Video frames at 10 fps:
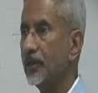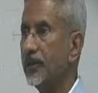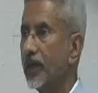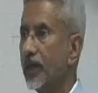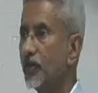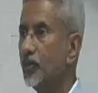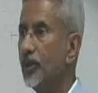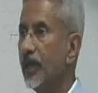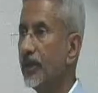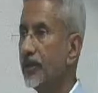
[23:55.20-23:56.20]
Their
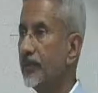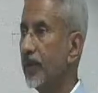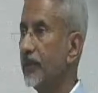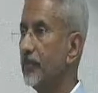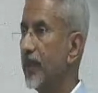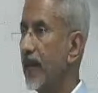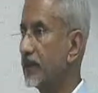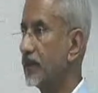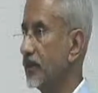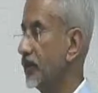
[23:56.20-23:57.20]
cumulative
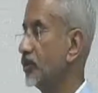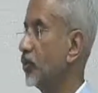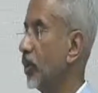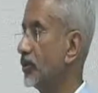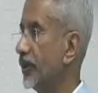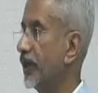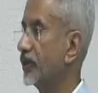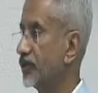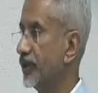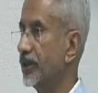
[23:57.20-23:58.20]
impact is what we are
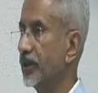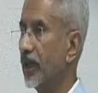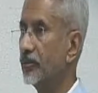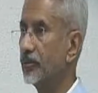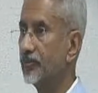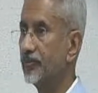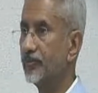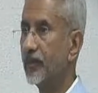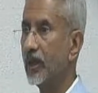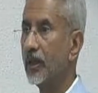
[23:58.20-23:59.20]
seeing now.
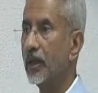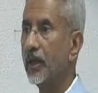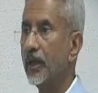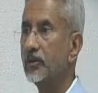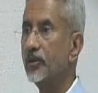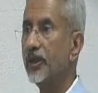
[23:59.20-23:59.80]
It could